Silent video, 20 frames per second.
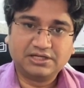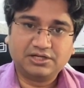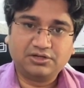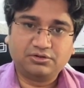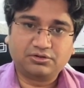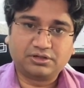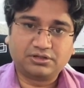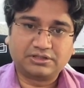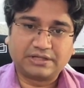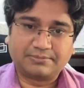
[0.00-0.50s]
You
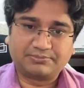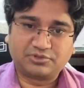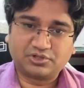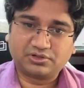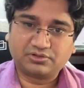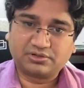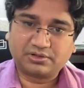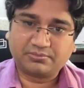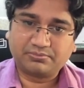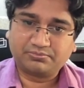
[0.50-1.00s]
can
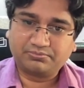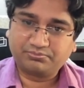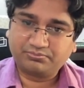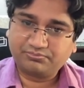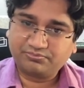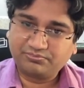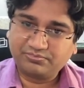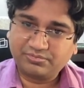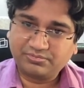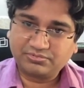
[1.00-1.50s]
capture the
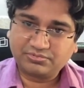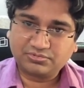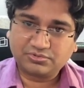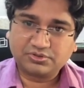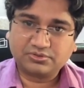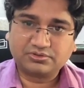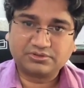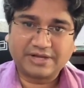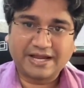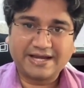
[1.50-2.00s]

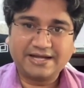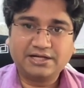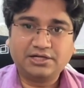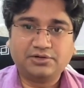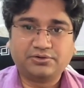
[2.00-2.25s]
knight,